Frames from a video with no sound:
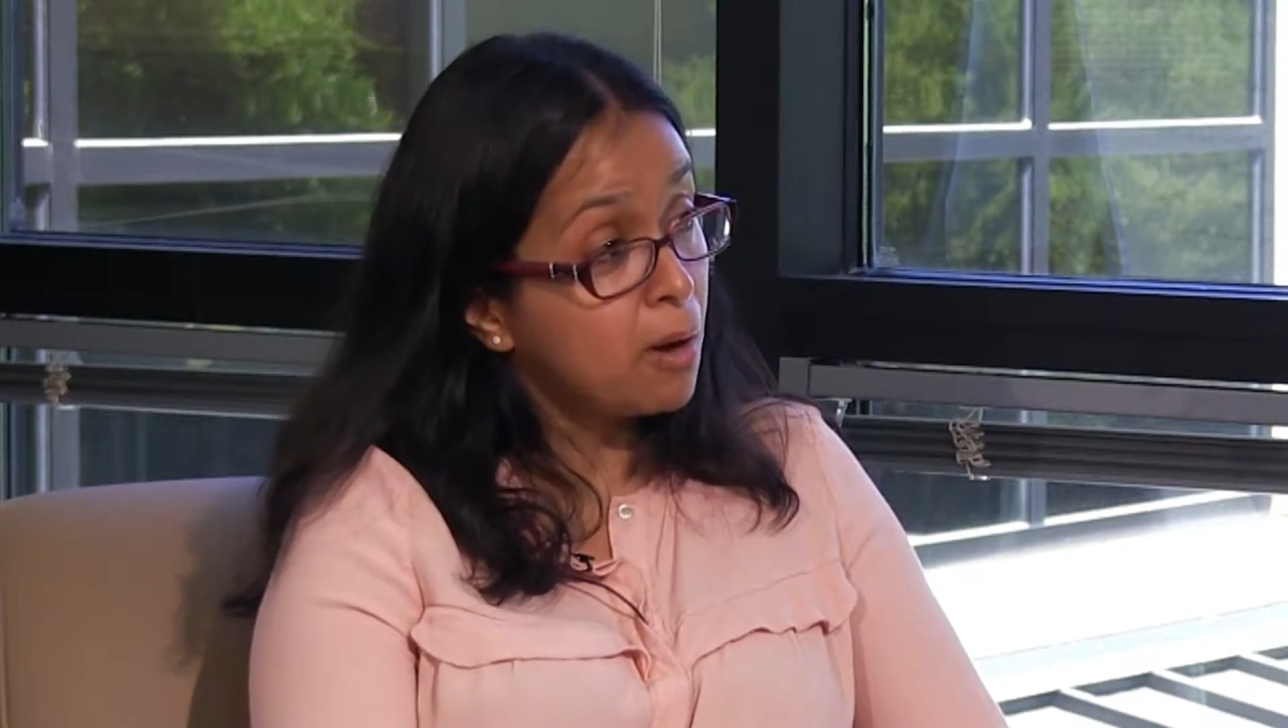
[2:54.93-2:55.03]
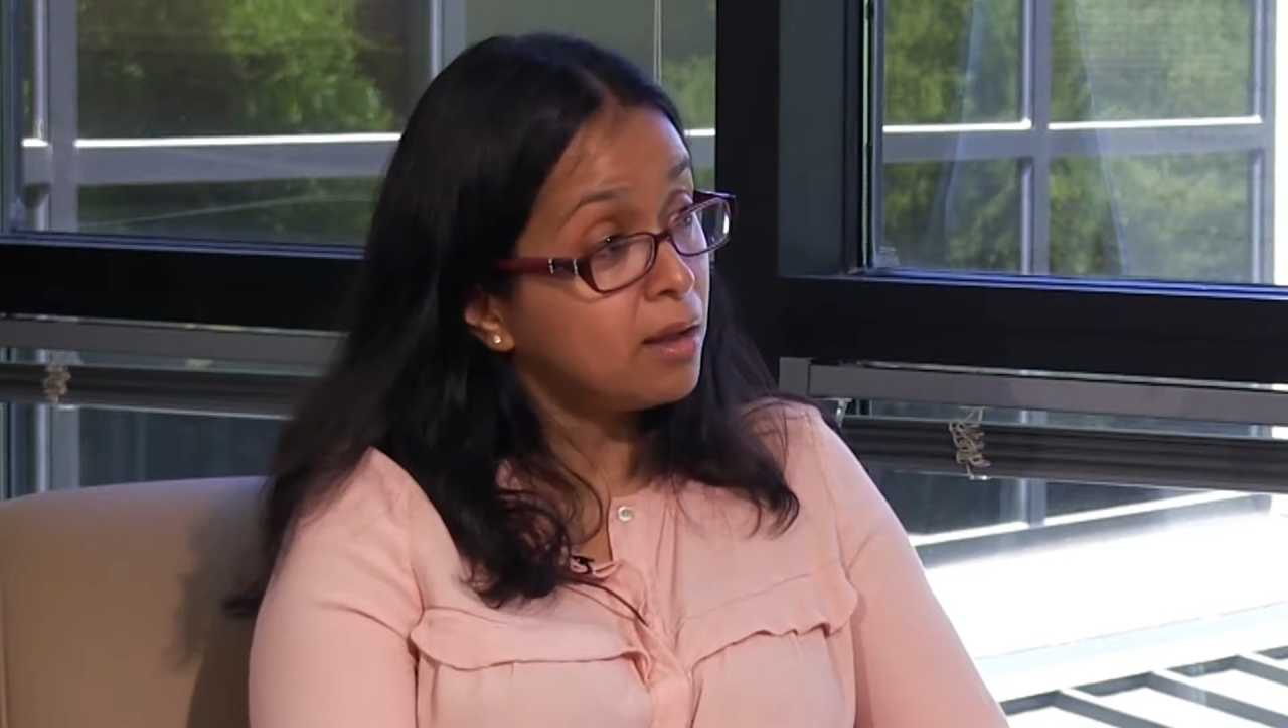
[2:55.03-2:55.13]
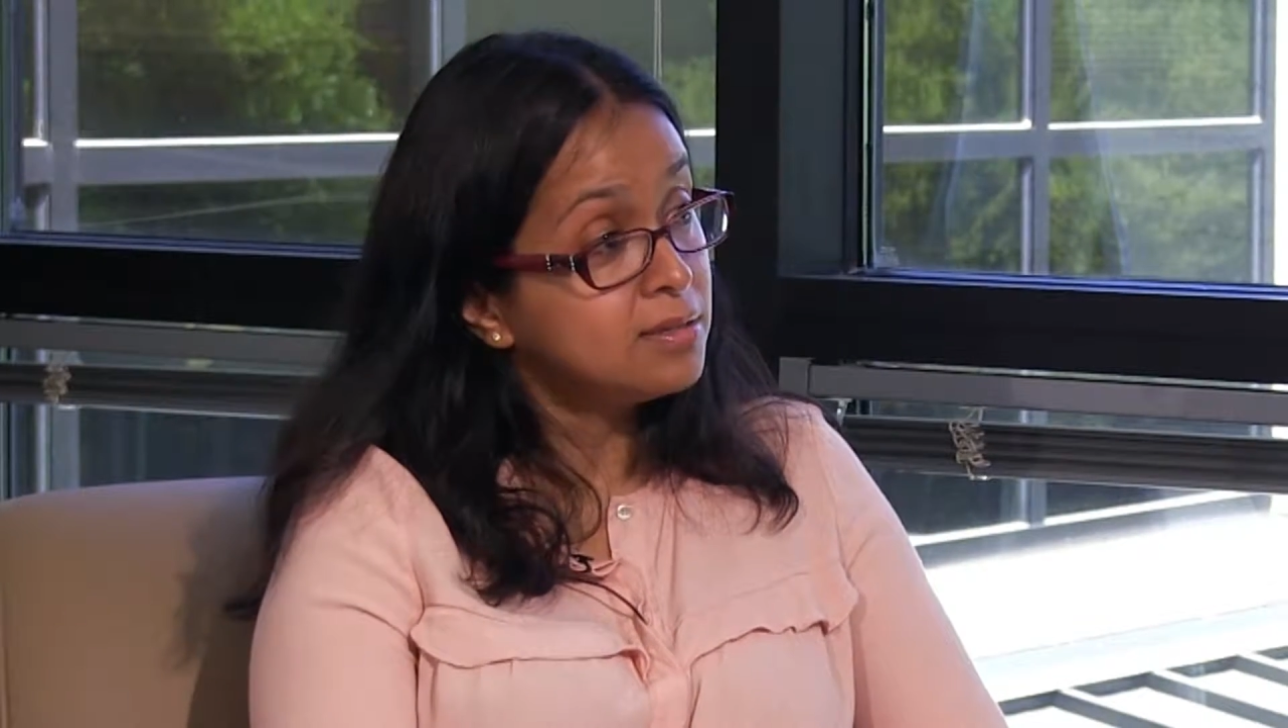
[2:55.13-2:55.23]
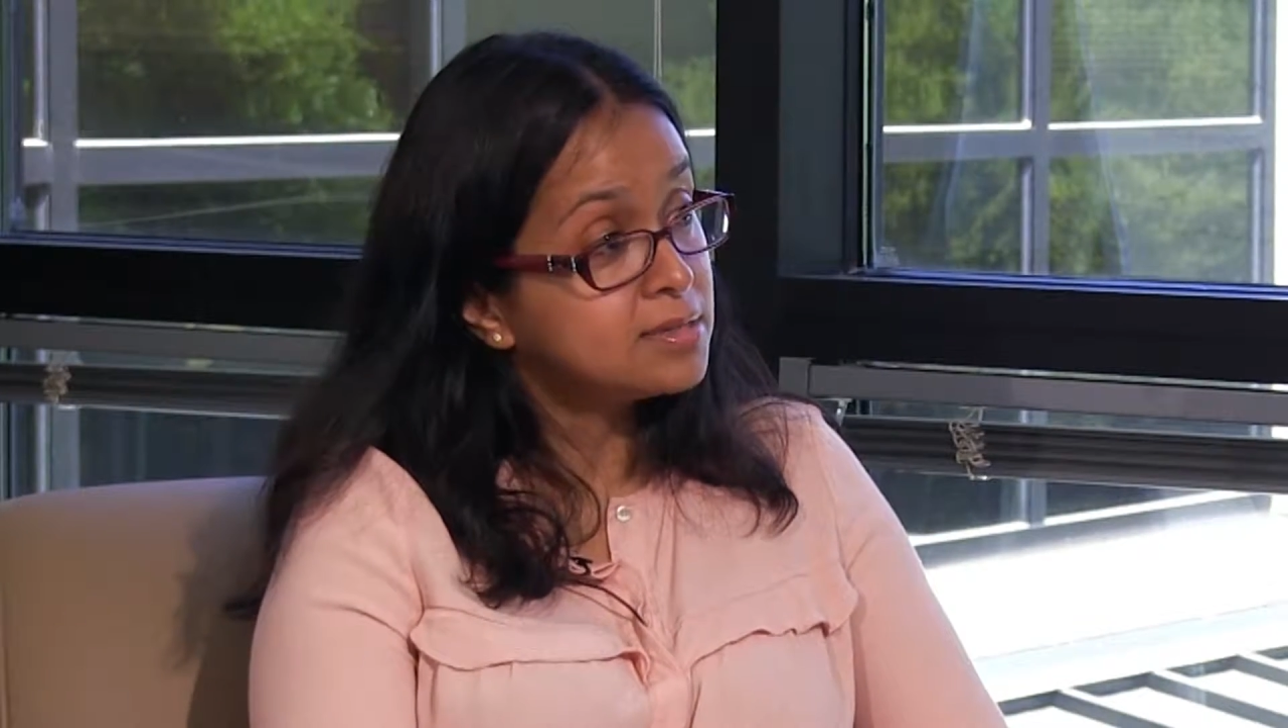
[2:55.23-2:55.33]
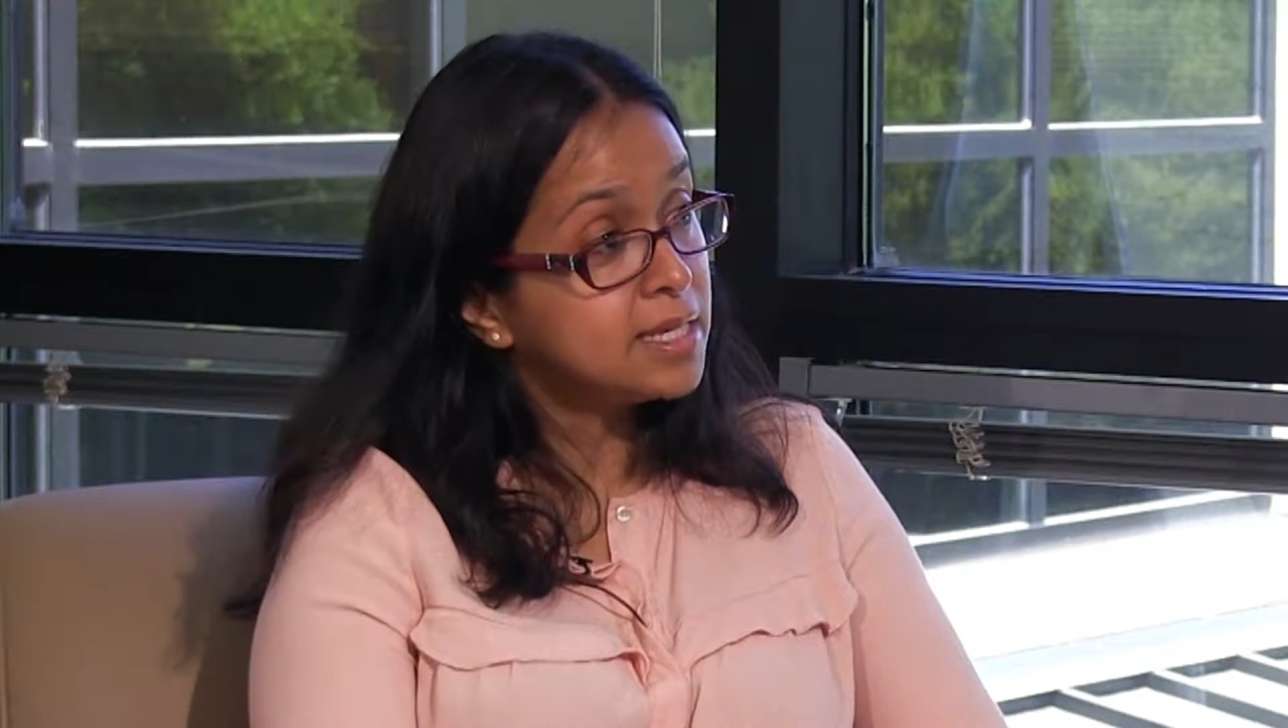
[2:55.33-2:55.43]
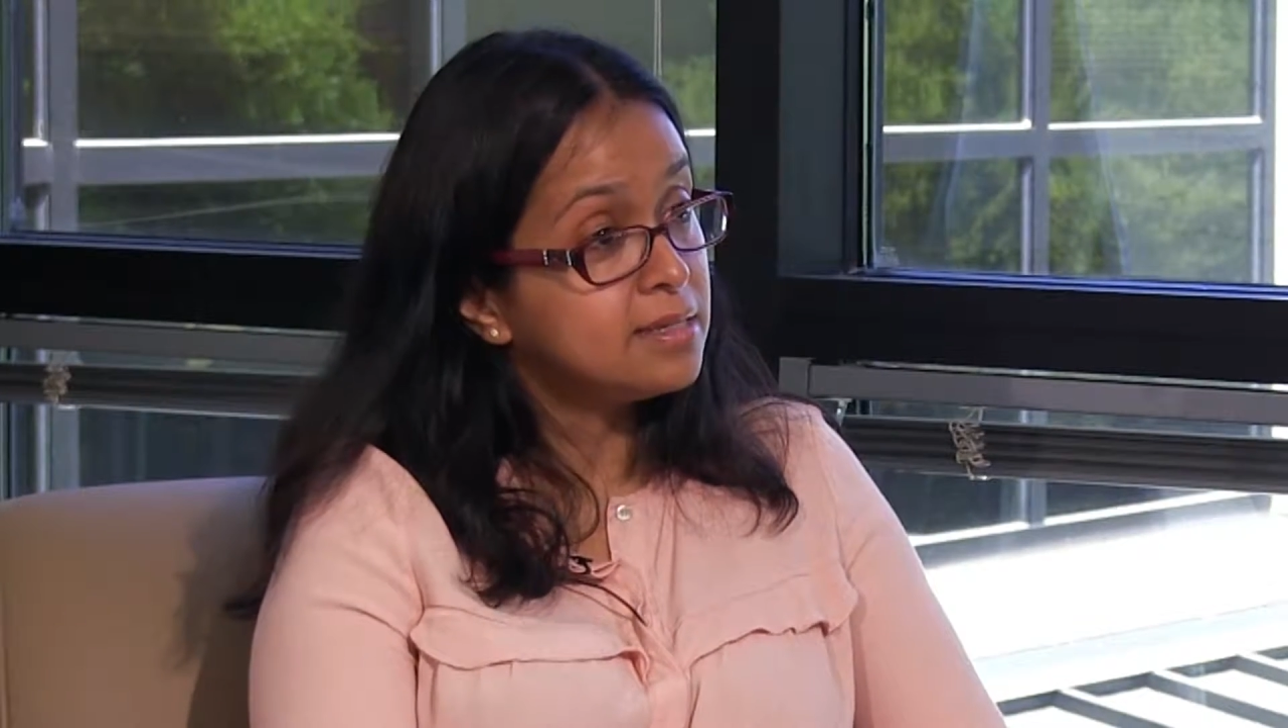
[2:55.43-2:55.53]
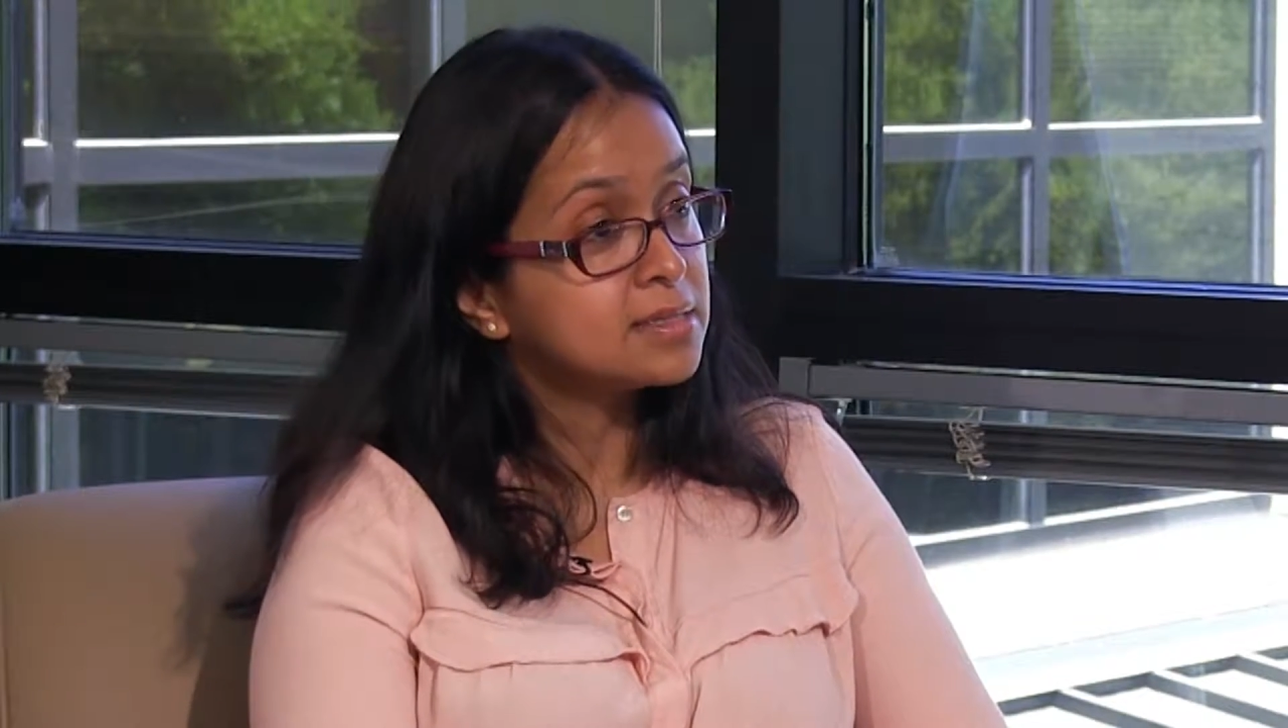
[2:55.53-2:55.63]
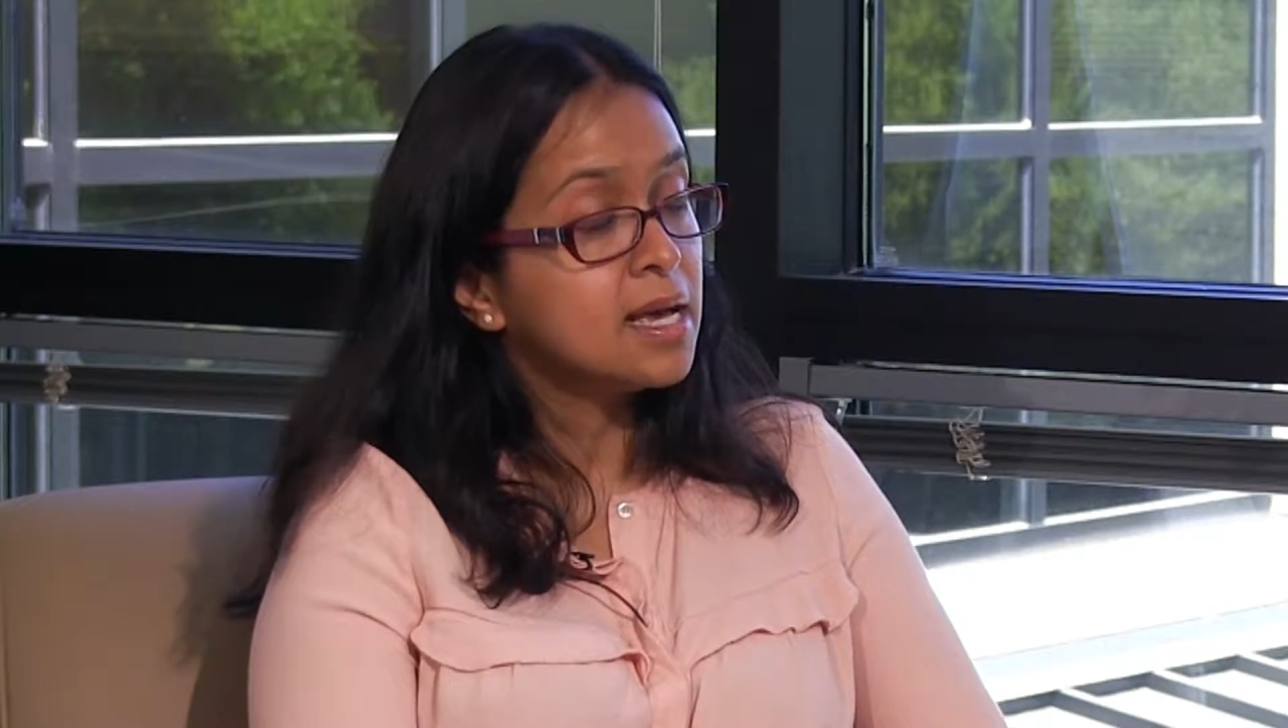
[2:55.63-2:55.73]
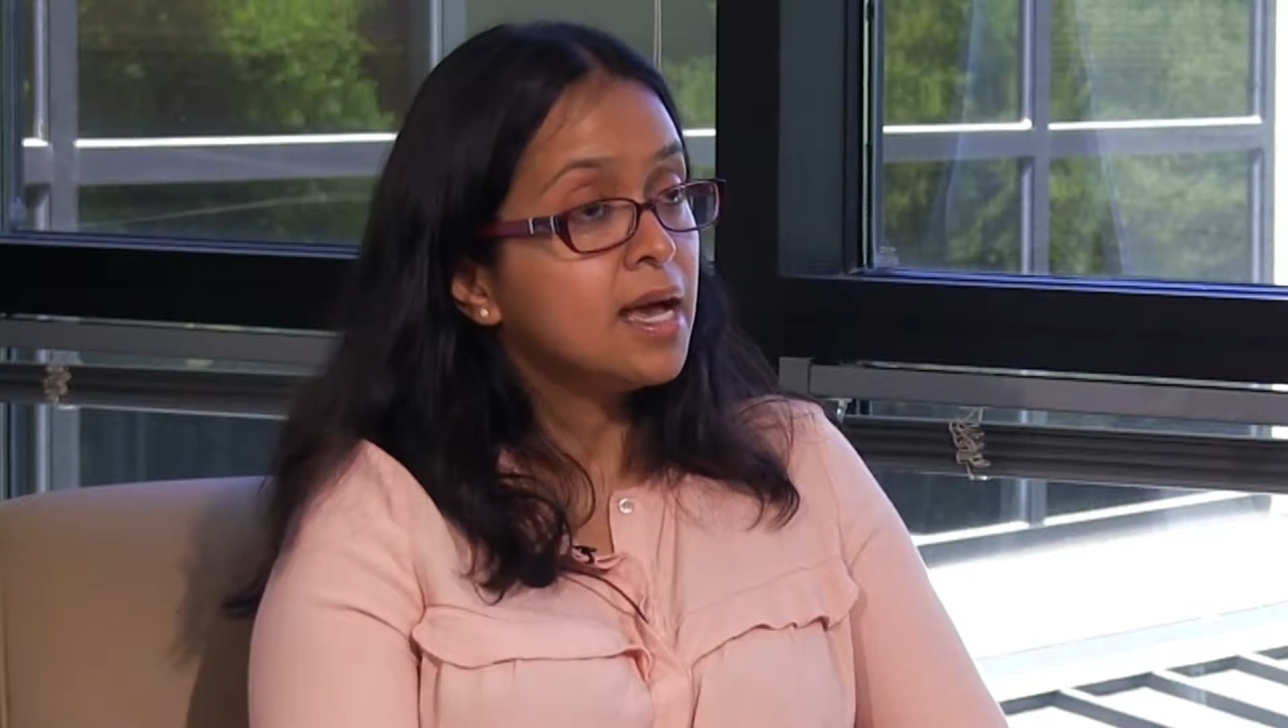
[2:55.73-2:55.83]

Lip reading: policies,